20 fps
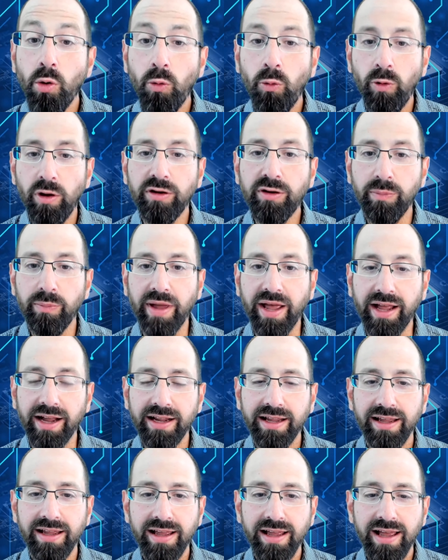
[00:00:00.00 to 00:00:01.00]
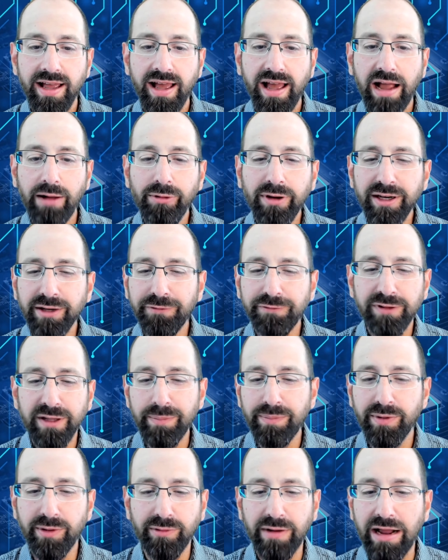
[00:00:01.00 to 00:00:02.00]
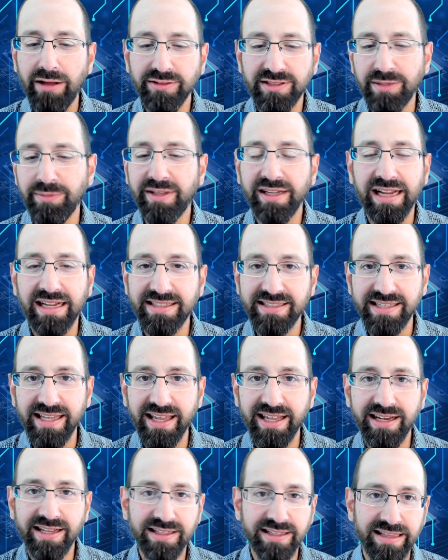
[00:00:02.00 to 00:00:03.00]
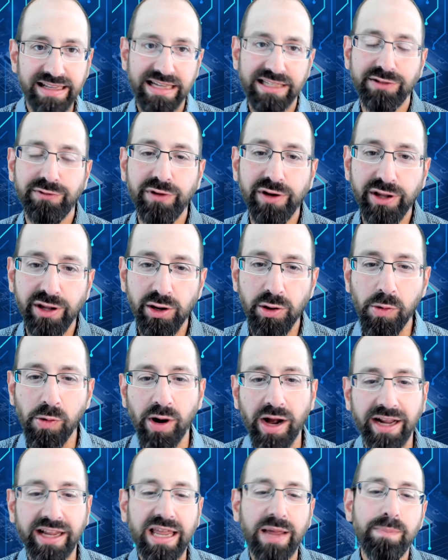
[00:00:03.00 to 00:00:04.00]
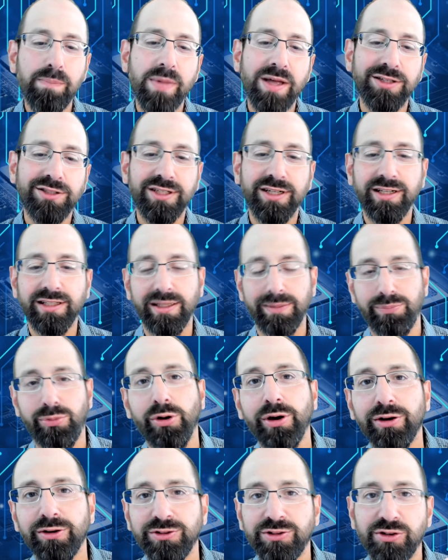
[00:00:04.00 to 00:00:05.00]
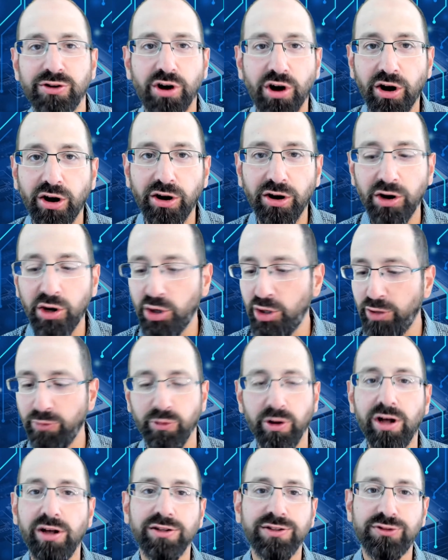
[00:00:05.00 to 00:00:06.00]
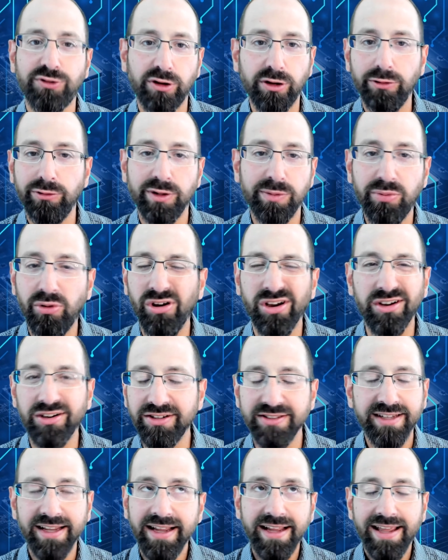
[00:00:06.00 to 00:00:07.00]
Welcome back. I wanted to flip around something I said in the last video where I kept mentioning that pointers are hard and we all struggle with pointers.